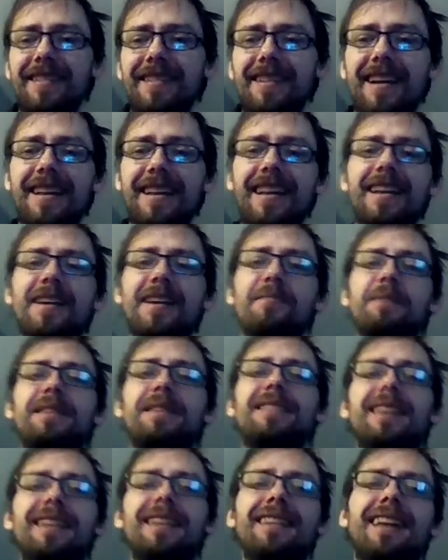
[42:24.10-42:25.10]
And then I'll be
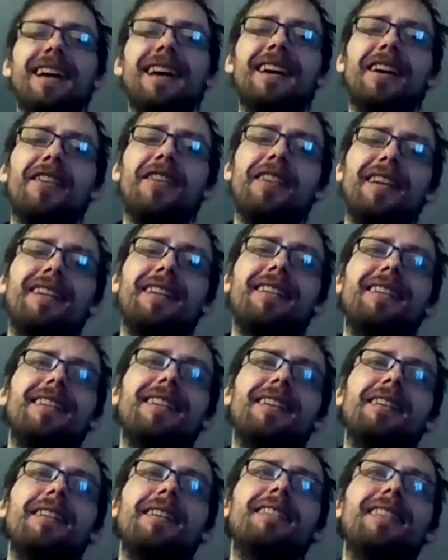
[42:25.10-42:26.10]
sitting there going,
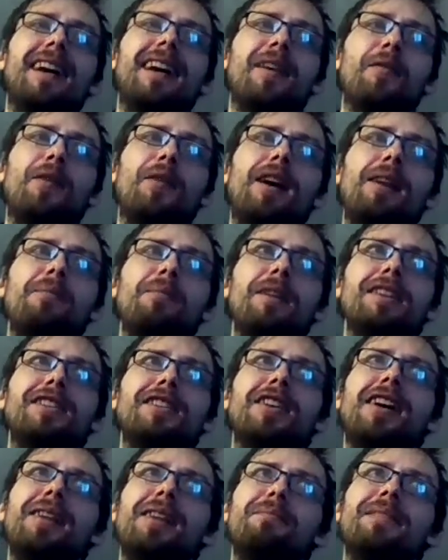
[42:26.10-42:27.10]
now why am I
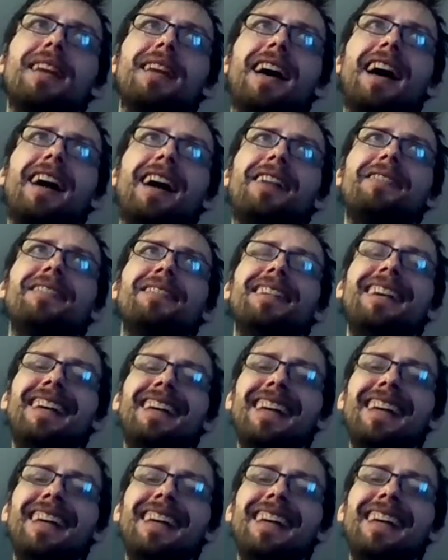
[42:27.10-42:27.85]
timed out?